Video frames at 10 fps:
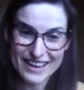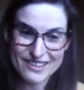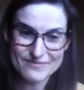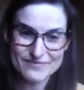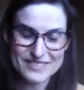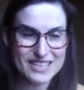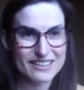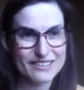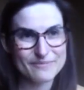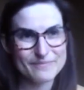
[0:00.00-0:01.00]
And
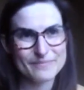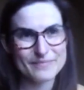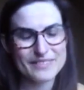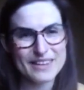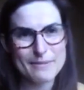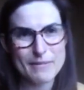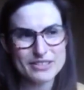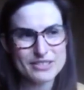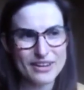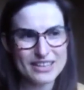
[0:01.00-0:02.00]
their
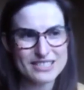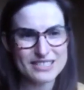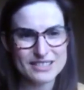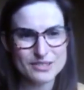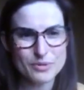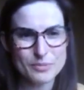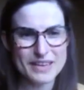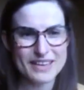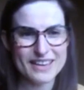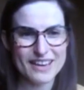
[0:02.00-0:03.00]
motivations will
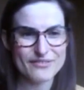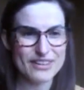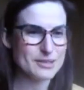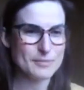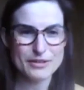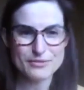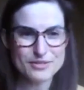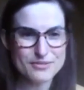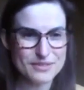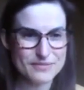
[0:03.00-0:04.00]
be affected by all
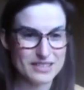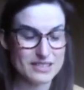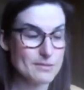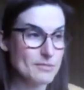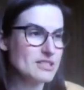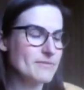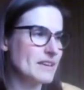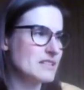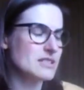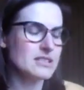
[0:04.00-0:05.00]
sorts of things. Their
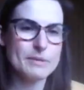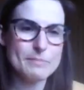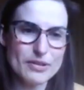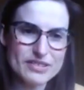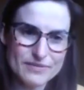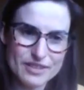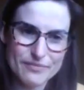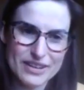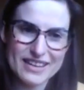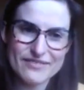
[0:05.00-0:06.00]
motivations could be
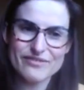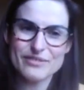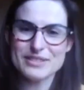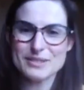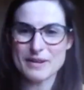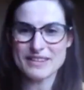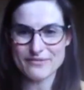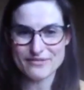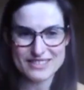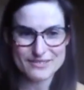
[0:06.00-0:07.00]
positively influenced by
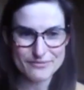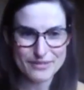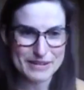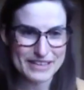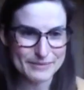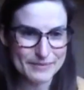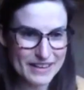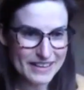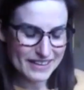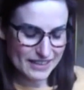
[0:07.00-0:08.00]
their friends and family.
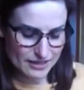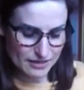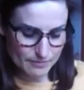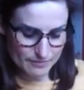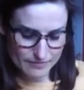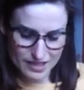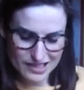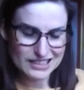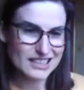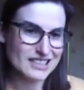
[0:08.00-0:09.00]
I'm
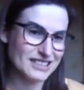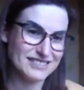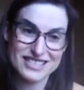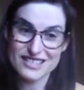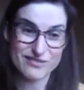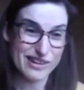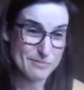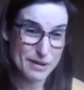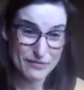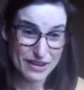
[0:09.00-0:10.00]
going to just throw
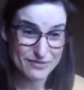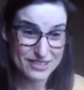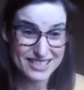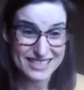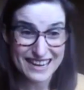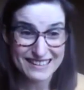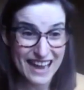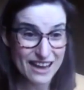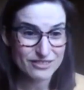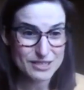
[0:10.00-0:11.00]
out my favourite stat now.